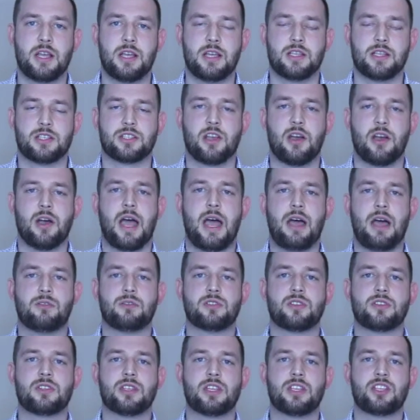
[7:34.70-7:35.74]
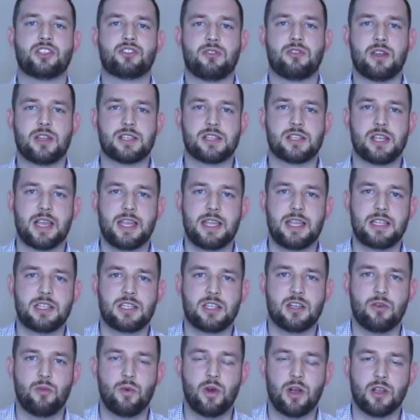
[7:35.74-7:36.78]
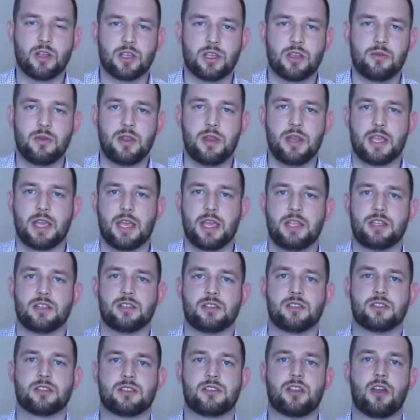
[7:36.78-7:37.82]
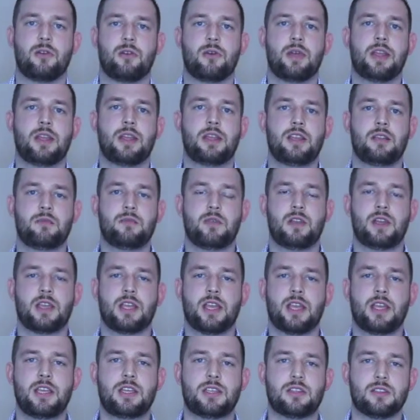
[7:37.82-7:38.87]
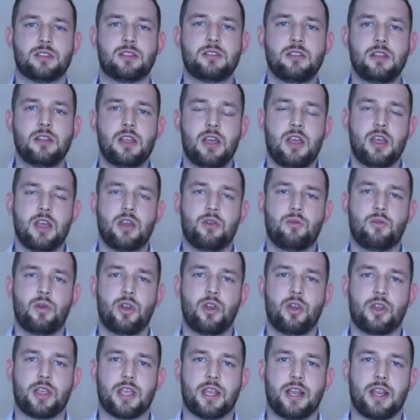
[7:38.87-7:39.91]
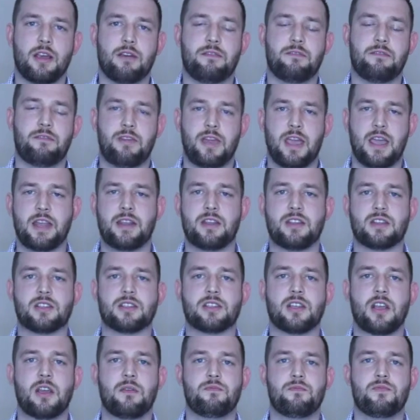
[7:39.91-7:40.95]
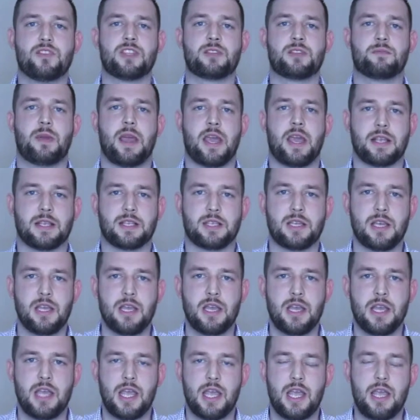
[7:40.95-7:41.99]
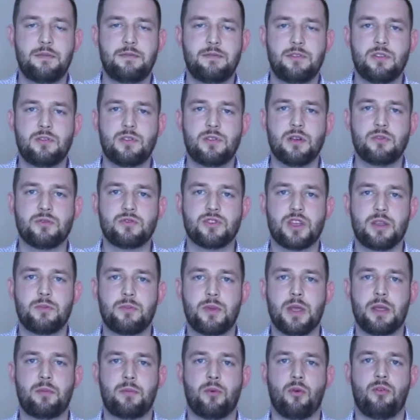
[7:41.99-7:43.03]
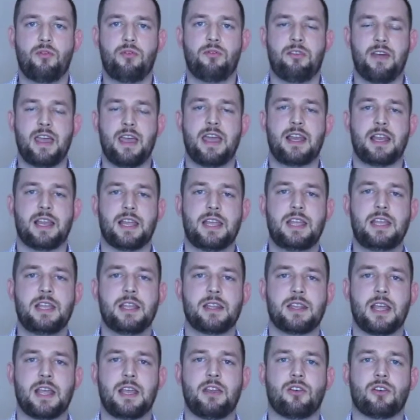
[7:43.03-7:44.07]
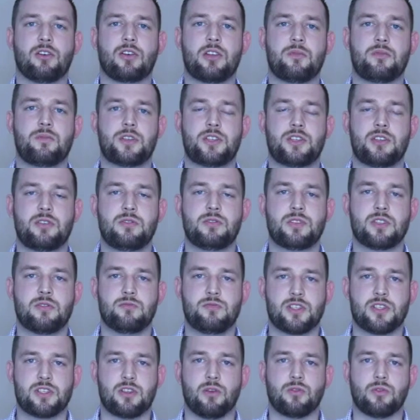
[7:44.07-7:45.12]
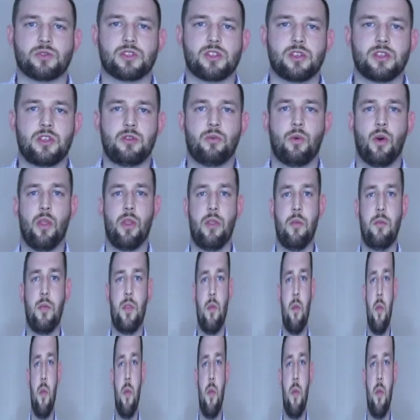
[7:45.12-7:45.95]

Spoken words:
So how does this translate into the world of communication? So in communication, we're looking at fairness and respect. If you don't treat people fairly, they're not going to produce the results that you want them to